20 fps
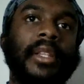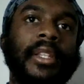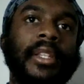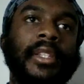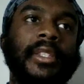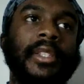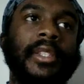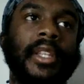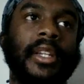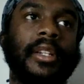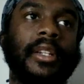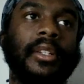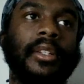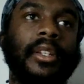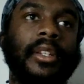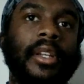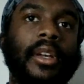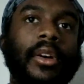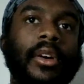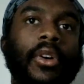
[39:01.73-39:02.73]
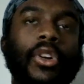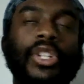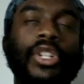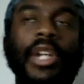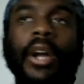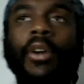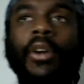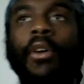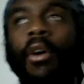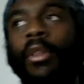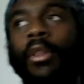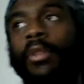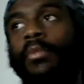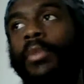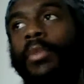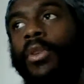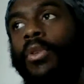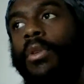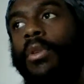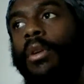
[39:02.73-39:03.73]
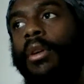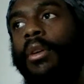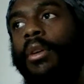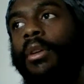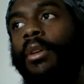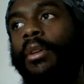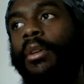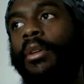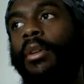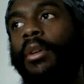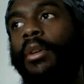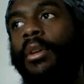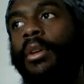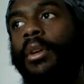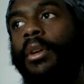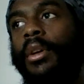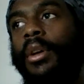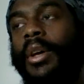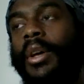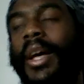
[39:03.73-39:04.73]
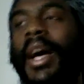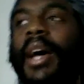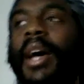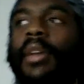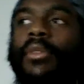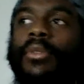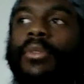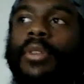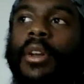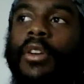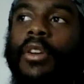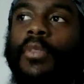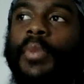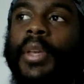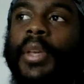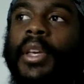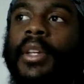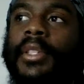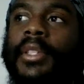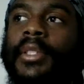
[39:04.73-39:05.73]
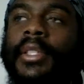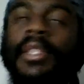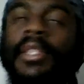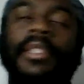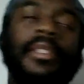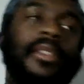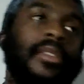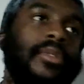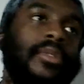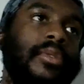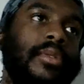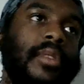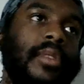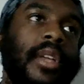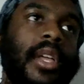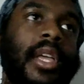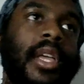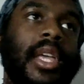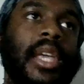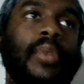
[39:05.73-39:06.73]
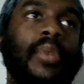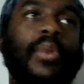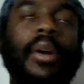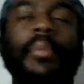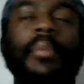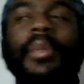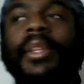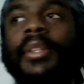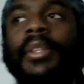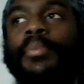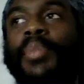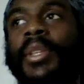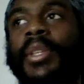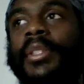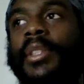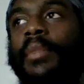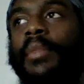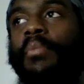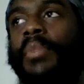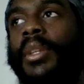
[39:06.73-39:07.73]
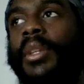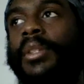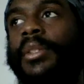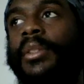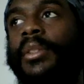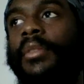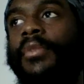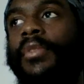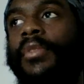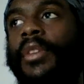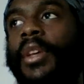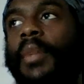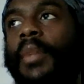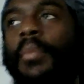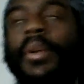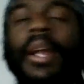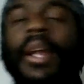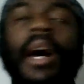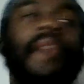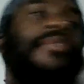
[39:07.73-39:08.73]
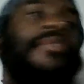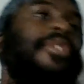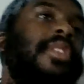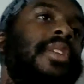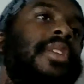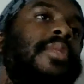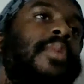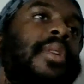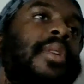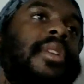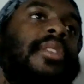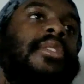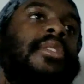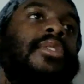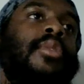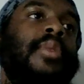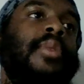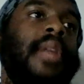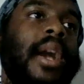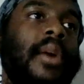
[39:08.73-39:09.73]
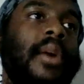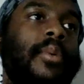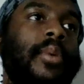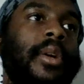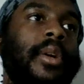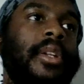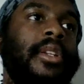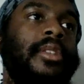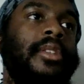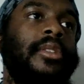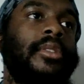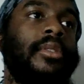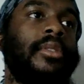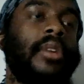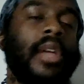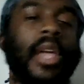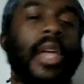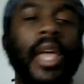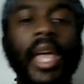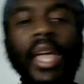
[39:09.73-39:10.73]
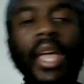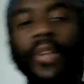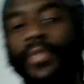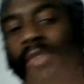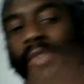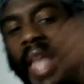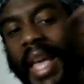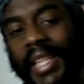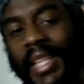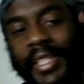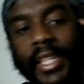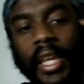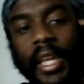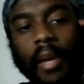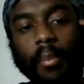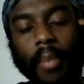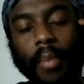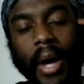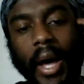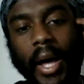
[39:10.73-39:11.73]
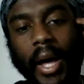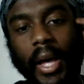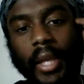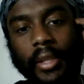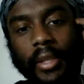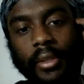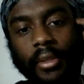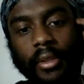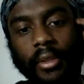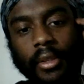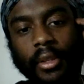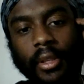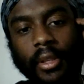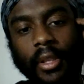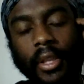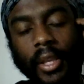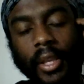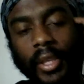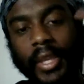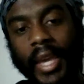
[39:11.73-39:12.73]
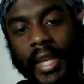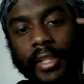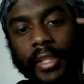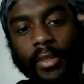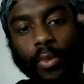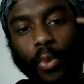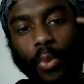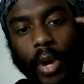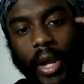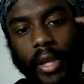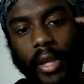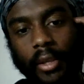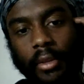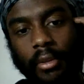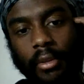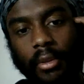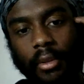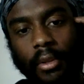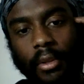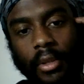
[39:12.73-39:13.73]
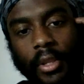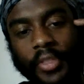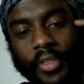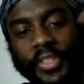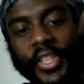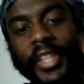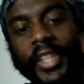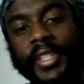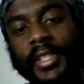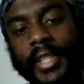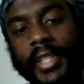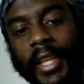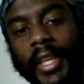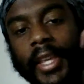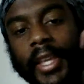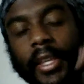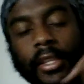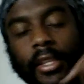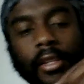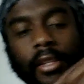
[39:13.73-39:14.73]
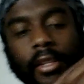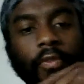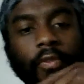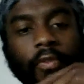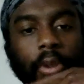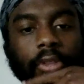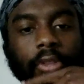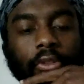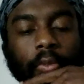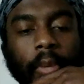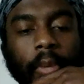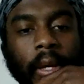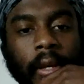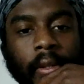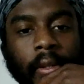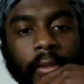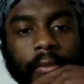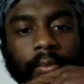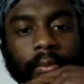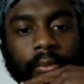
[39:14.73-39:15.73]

this nigga or should I call him Lord? I don't know, because this dude, he want me to be submissive, but I really want to do what I want to do. If that's your mind, guess what? This thing isn't for you, man.